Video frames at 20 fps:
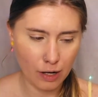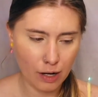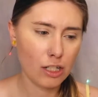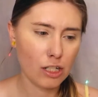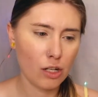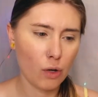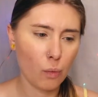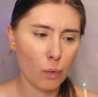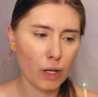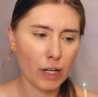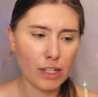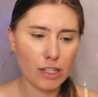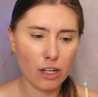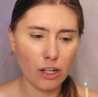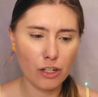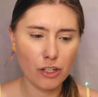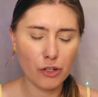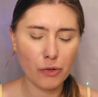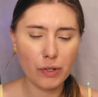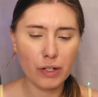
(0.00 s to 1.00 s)
So what I
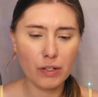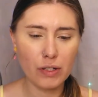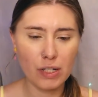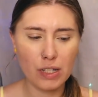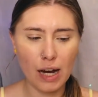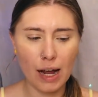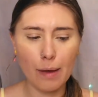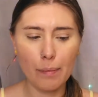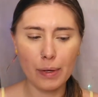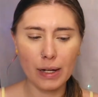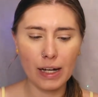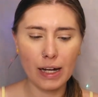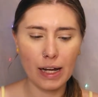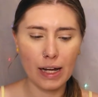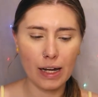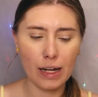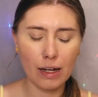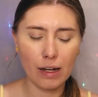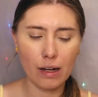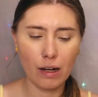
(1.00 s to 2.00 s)
started doing is typing
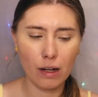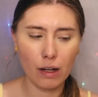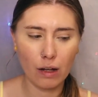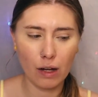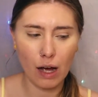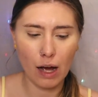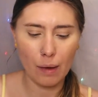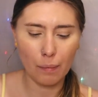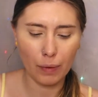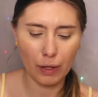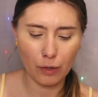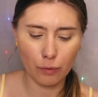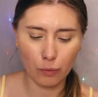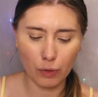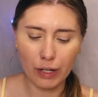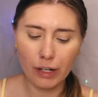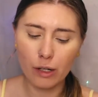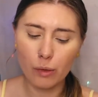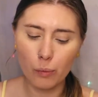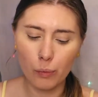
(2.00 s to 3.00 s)
in like
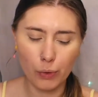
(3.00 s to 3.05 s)
random